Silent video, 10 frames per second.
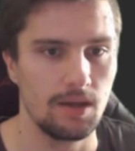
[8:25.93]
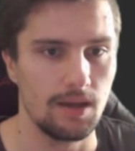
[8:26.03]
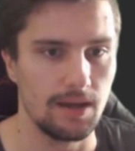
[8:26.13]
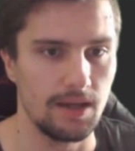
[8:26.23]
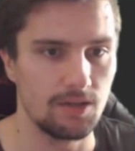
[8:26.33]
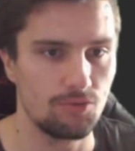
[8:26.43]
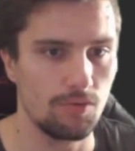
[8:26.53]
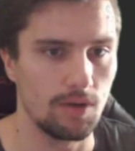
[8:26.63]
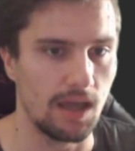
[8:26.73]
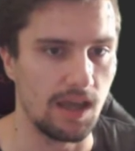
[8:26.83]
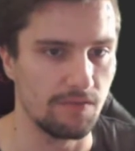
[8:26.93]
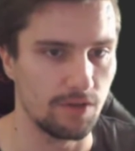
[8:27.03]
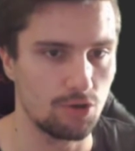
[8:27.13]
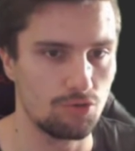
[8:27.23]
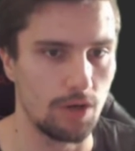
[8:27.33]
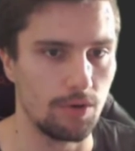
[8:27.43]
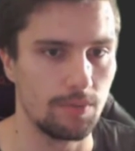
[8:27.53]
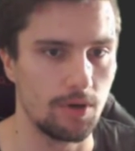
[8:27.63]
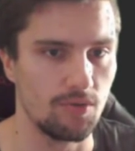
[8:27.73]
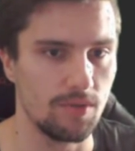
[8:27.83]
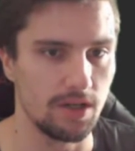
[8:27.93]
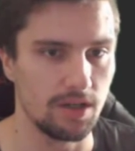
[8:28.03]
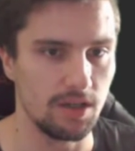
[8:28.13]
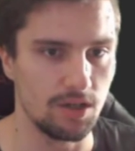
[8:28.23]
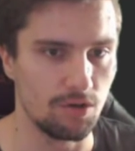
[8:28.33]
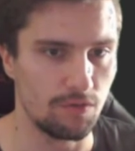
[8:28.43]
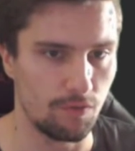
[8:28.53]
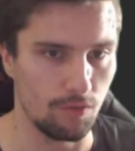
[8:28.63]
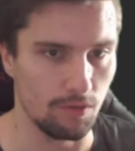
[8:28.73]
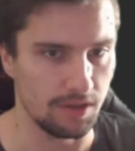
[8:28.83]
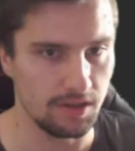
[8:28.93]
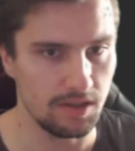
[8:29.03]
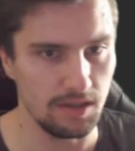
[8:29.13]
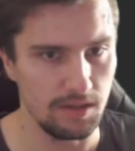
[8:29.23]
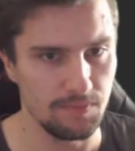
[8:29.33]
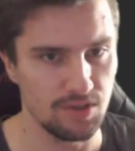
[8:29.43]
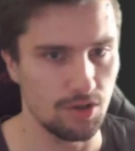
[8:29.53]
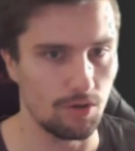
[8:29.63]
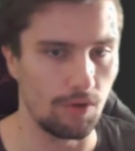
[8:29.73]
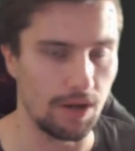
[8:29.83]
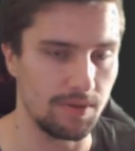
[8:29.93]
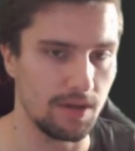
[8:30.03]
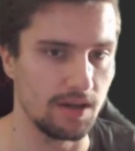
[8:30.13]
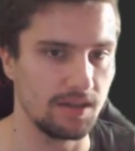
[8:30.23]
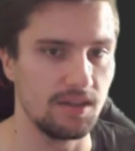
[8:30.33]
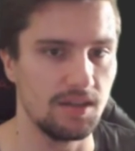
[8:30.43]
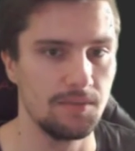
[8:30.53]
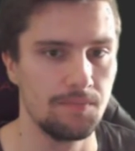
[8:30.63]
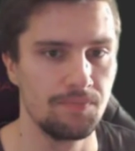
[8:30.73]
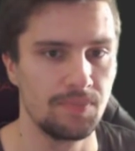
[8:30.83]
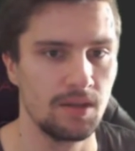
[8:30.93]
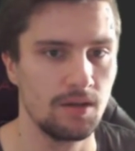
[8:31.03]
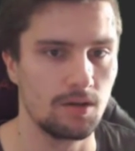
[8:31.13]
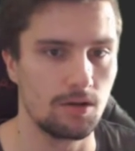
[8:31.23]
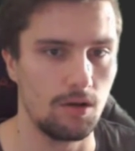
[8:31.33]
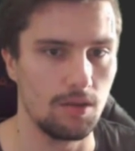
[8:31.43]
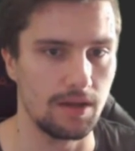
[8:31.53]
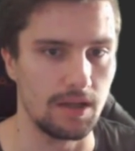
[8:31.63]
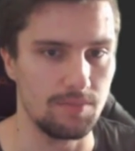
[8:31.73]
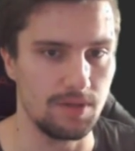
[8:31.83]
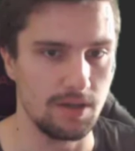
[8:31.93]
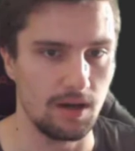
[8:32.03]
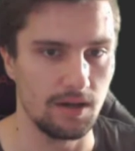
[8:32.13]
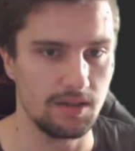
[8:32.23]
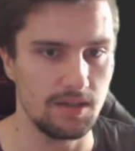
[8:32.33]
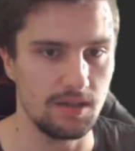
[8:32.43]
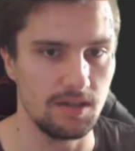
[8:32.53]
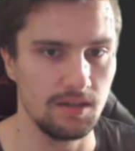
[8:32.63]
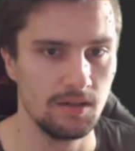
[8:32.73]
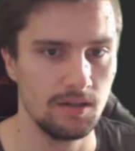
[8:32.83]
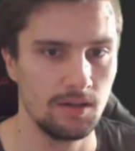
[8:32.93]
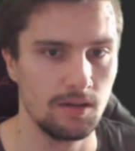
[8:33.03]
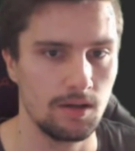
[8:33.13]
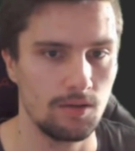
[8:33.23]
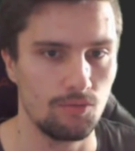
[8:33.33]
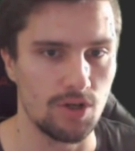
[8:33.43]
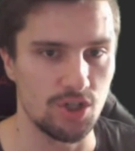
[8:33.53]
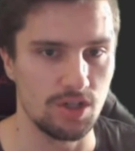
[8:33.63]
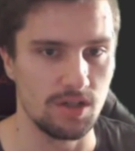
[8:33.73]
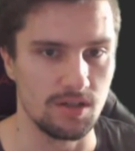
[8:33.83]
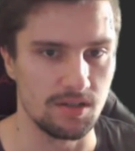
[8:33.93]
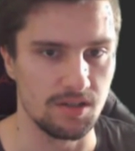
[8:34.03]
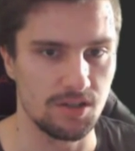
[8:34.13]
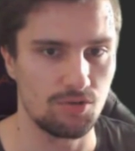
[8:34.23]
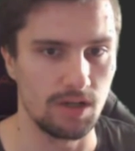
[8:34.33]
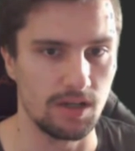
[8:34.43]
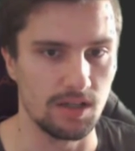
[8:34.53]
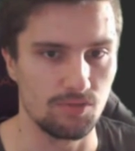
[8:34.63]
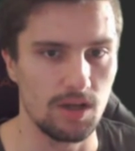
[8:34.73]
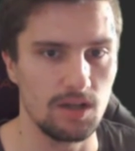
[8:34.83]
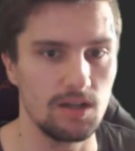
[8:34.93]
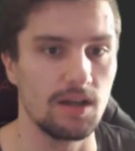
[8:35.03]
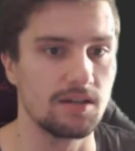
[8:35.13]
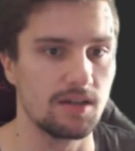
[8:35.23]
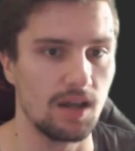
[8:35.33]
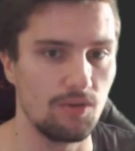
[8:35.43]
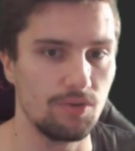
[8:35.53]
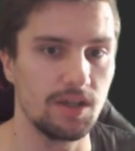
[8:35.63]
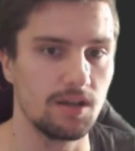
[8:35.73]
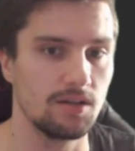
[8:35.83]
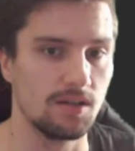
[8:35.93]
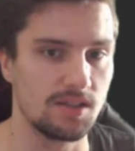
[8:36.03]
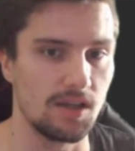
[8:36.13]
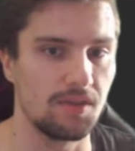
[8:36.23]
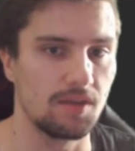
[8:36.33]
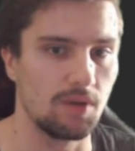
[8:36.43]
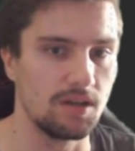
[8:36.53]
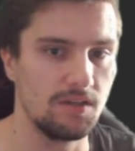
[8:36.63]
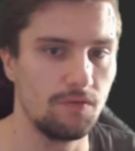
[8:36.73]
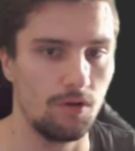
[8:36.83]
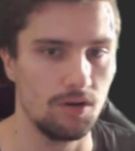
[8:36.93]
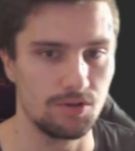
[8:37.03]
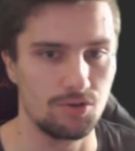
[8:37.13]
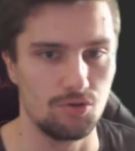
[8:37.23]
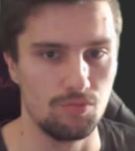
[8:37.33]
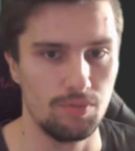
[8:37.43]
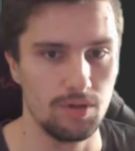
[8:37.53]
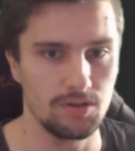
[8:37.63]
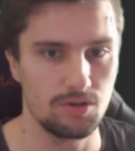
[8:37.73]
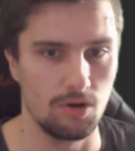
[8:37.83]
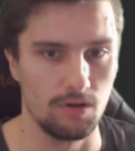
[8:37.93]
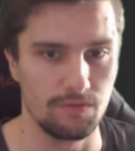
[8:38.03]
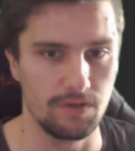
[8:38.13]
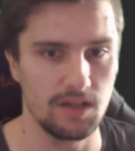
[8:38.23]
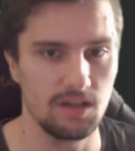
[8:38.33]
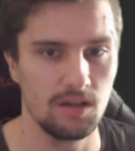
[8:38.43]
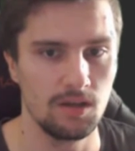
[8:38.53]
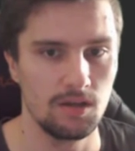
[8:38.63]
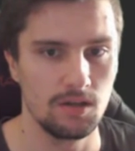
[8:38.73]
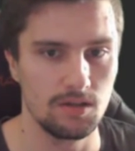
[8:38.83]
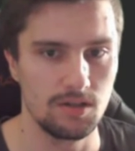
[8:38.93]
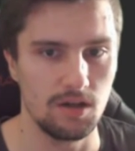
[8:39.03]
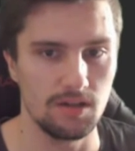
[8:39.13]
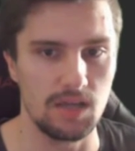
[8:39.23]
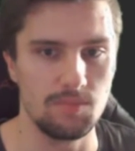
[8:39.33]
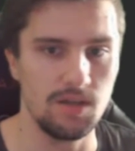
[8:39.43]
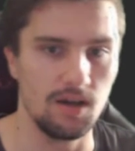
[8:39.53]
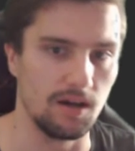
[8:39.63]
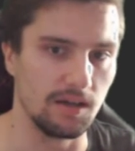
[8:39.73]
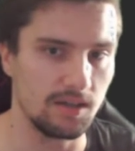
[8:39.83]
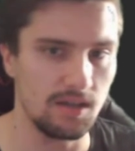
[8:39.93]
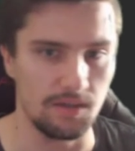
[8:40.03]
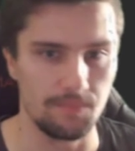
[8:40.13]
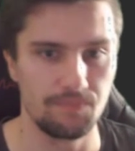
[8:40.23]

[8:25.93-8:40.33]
and we will have a query parameter here for the key, so our API key. Call that API key, which is a string as well, and now we can set that by default to buildconfig.apiKey.